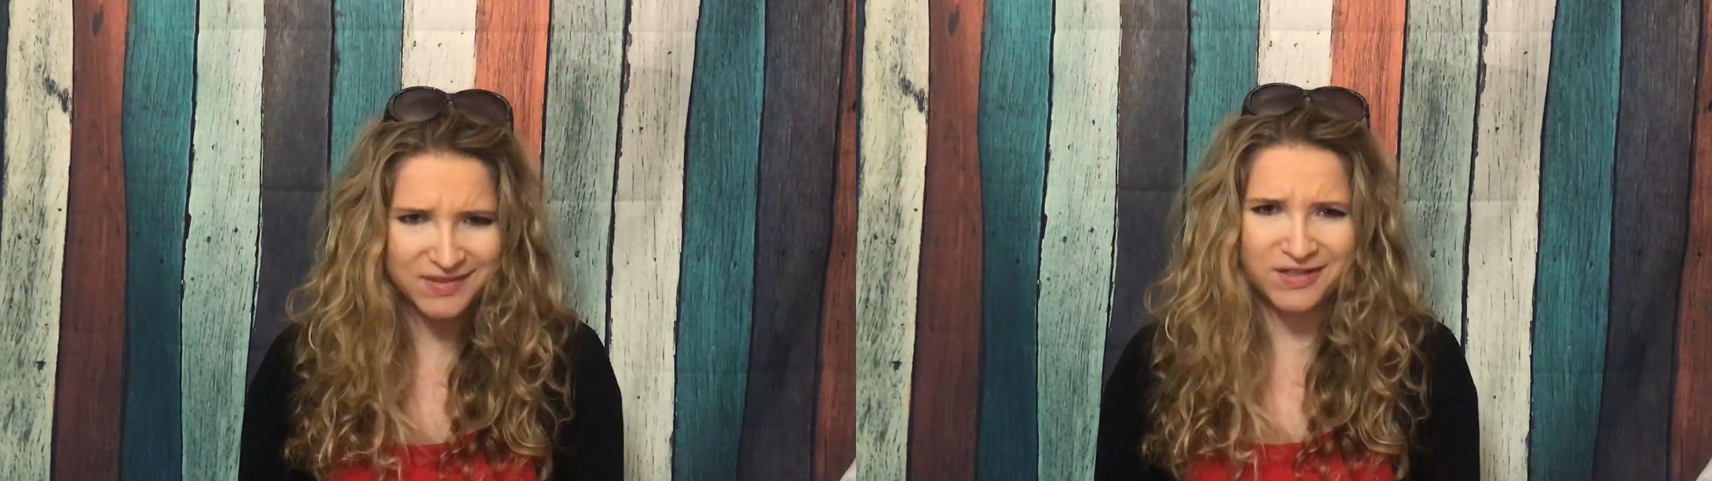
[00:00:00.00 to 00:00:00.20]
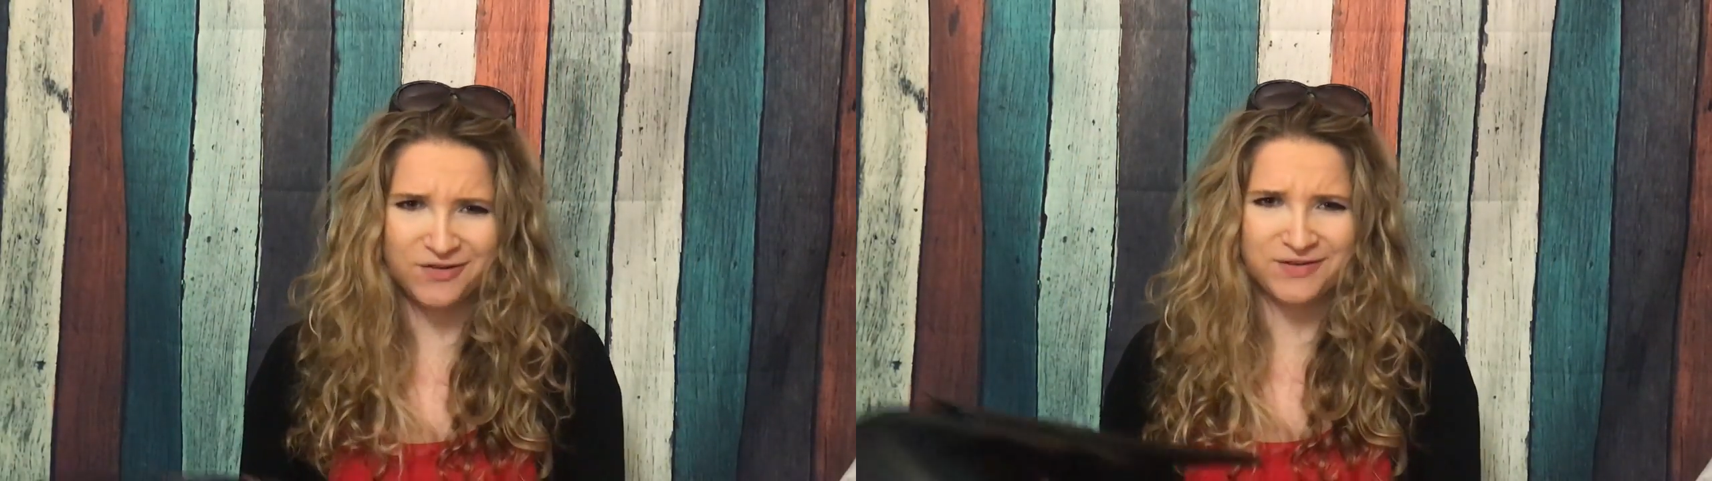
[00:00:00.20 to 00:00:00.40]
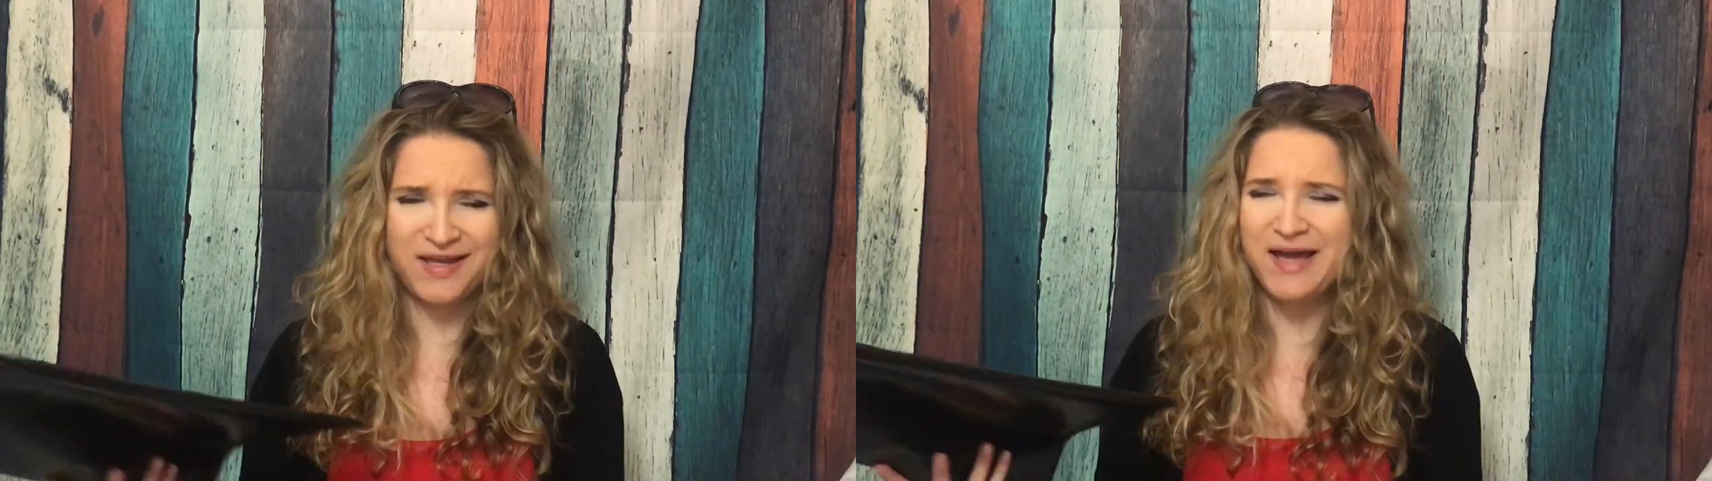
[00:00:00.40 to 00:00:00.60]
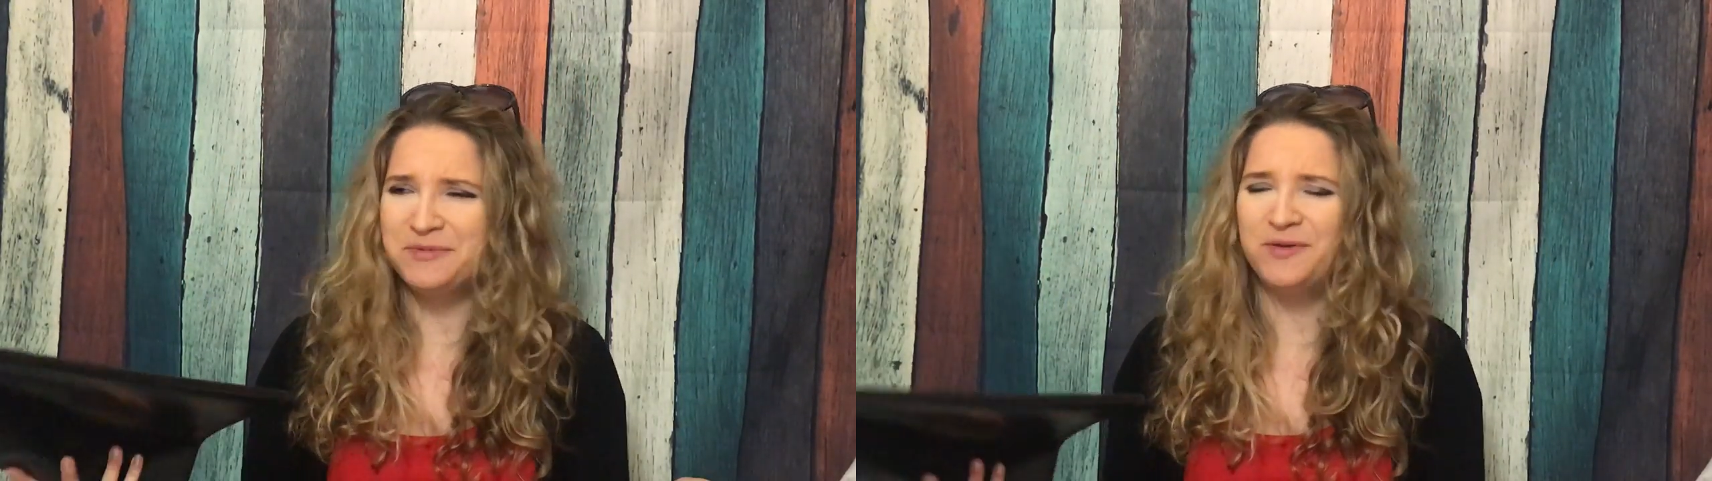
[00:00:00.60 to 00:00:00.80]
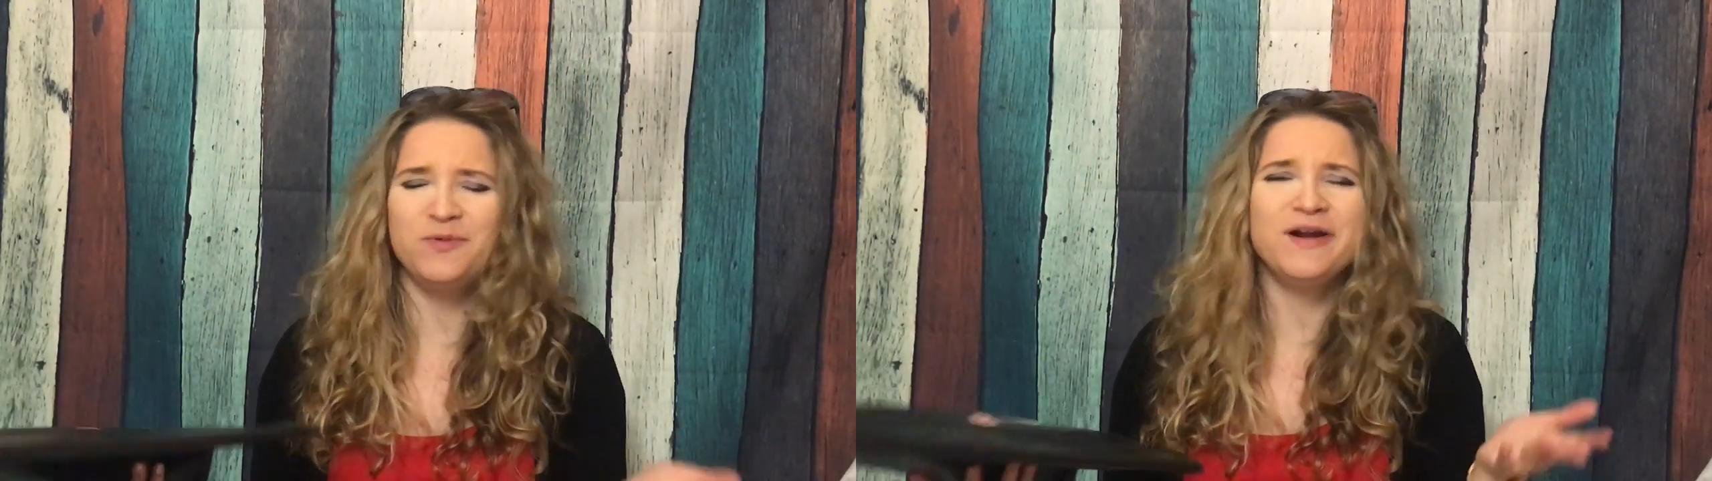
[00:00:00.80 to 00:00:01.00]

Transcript: you know, cabinet,